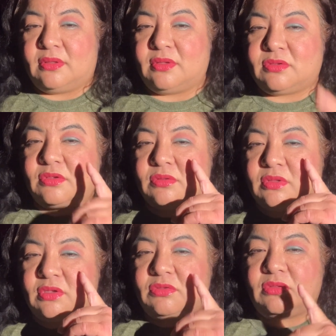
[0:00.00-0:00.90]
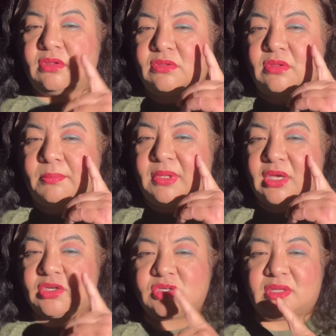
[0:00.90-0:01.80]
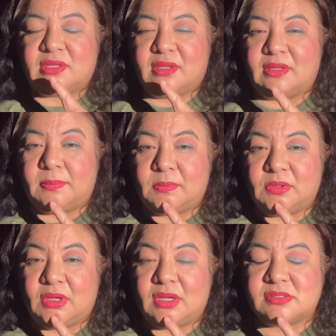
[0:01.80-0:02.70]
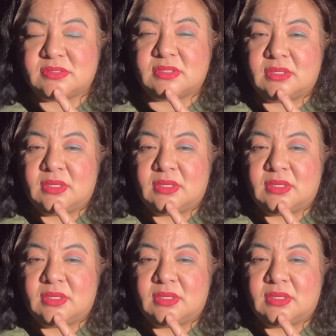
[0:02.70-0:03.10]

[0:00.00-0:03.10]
this the blush and the lip gloss.